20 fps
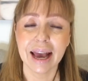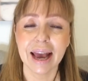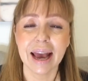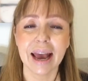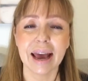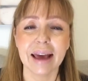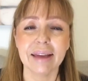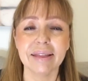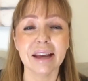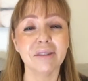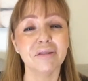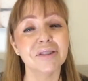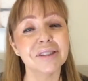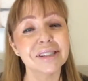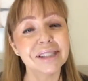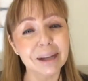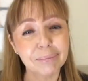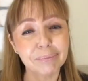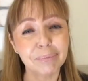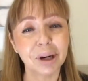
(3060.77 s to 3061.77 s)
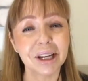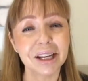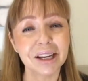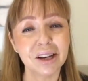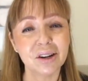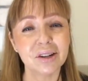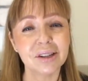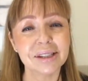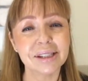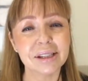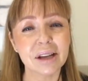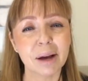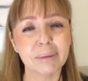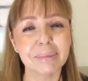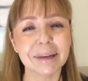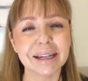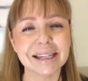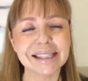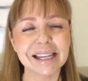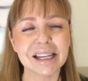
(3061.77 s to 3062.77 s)
And then for somebody else,
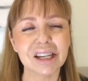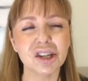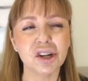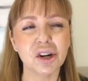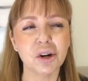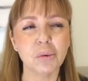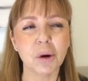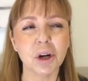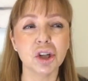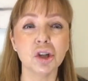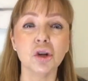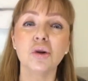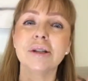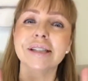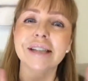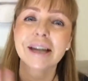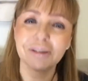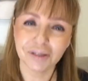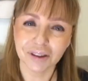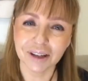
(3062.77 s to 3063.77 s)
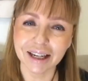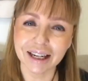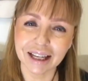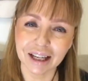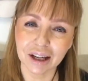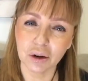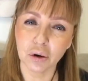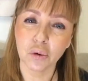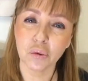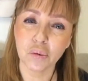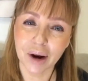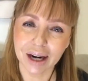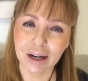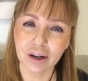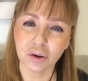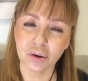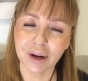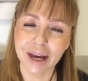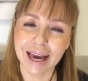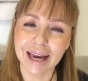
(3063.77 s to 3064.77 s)
I'm going to say, you know what, you're definitely a
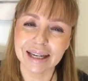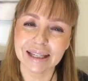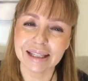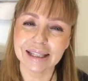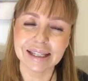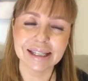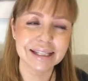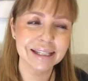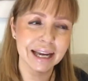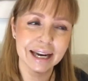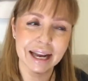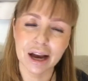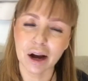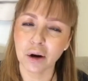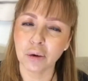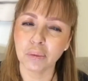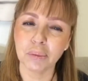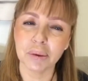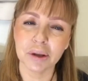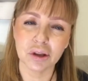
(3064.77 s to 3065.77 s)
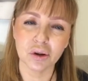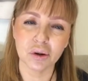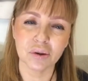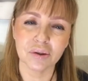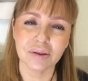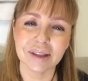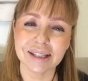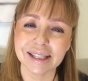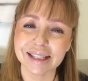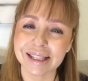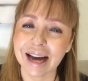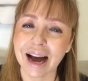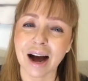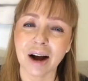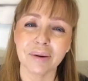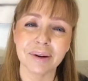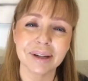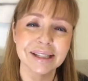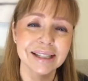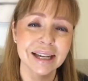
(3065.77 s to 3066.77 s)
retinol candidate. It's going to help with the
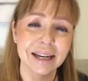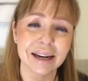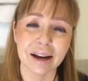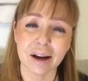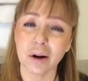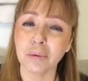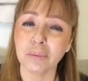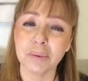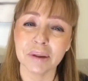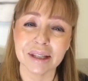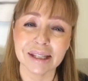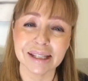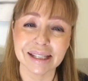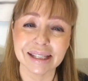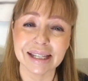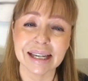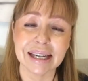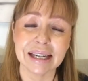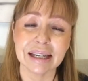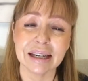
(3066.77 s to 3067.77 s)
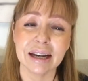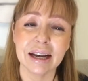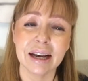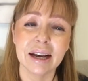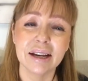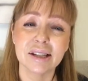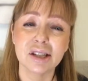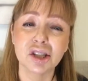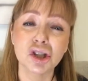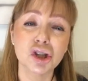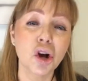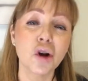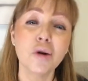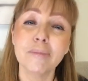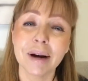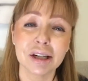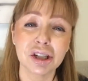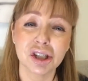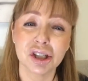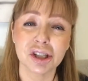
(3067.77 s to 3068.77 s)
scarring. It's going to help with the skin. So
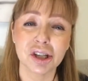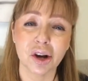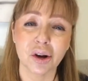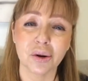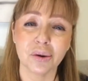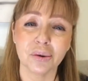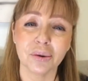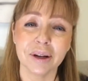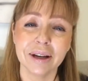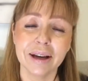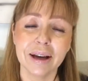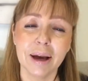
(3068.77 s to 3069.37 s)
much so.